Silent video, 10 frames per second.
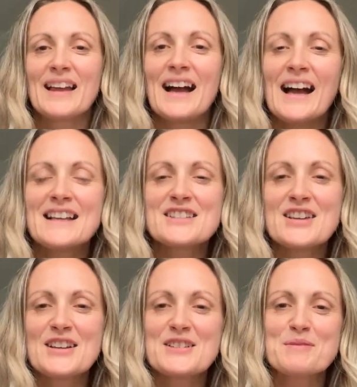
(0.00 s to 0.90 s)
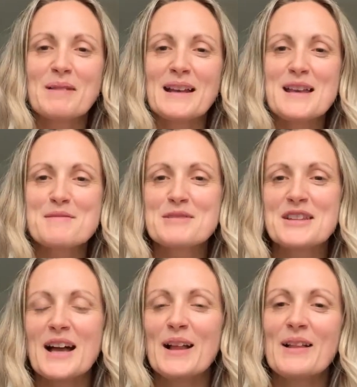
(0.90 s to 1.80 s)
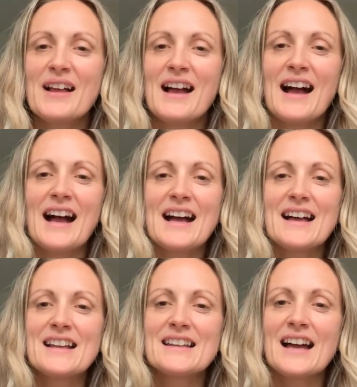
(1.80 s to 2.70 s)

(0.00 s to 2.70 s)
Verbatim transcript: Hi church, my name is Michelle and